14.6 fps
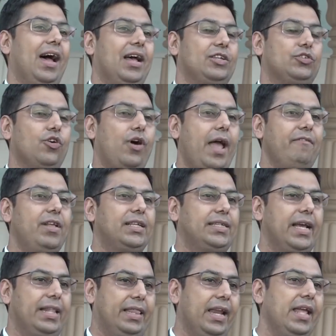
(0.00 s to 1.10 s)
So I will
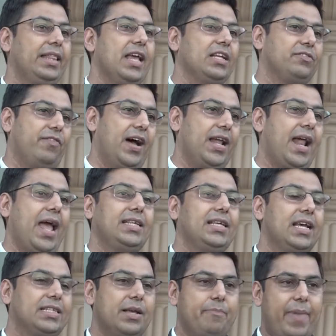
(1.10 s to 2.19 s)
say three things. One,
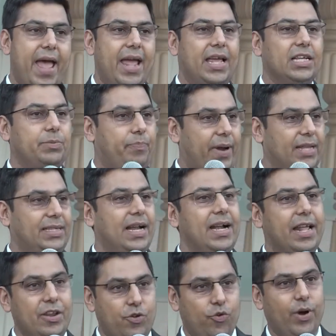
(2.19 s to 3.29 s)
ICICI Bank is present
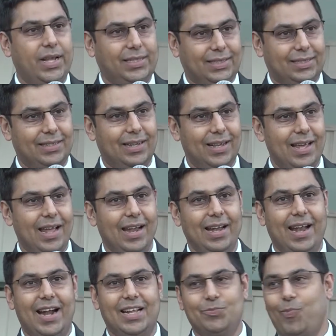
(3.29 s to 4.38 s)
in US.
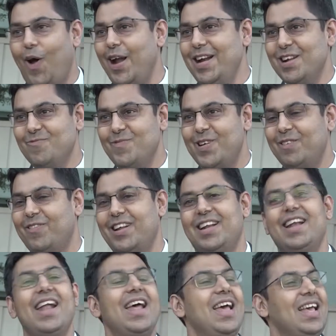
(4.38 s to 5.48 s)
That is point number one.
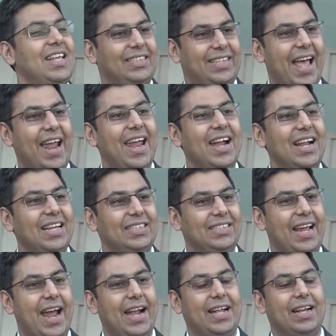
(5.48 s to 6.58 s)
Second is
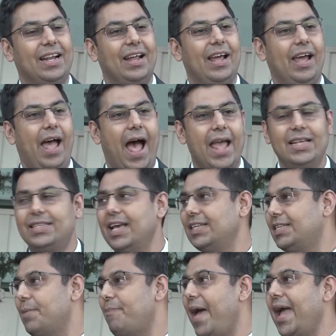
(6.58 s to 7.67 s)
that
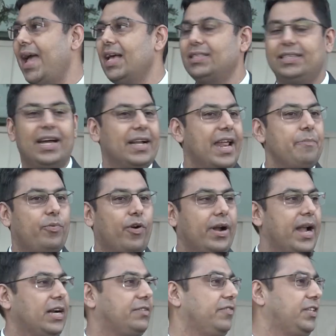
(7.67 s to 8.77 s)
ICICI Bank has certain
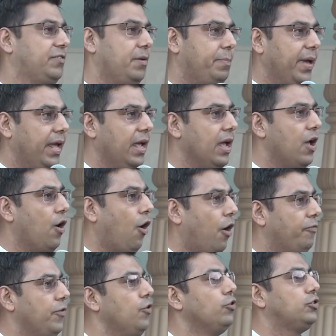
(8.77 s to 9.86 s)
products which will be
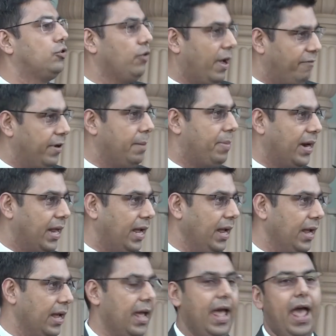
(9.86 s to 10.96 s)
of use to everybody,
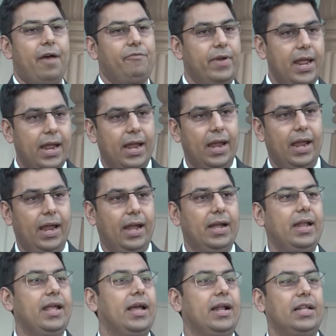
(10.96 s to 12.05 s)
every
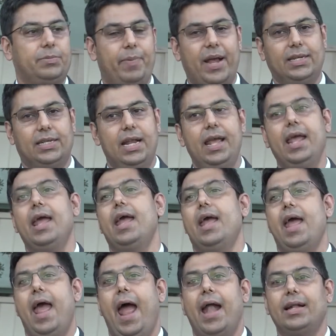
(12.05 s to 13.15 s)
Indian especially.
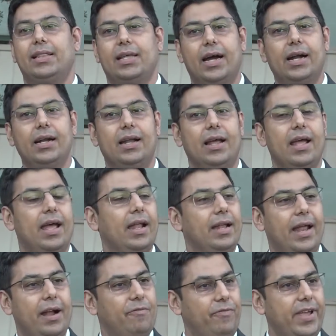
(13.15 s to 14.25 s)
And third,
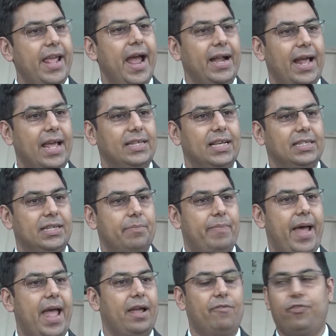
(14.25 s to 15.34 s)
that we at ICICI
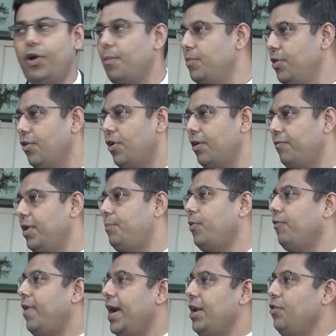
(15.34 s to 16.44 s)
Bank from New York will
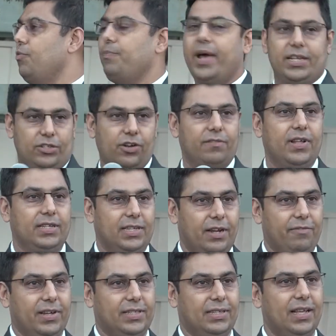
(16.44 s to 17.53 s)
provide you best of the
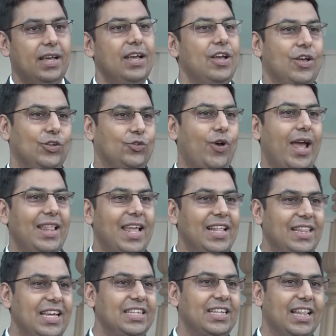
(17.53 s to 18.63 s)
service. So I think
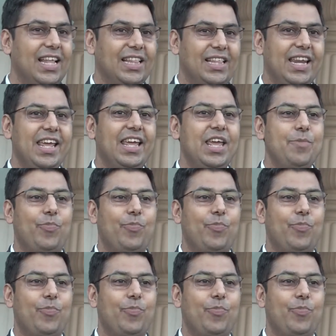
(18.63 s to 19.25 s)
these are the three key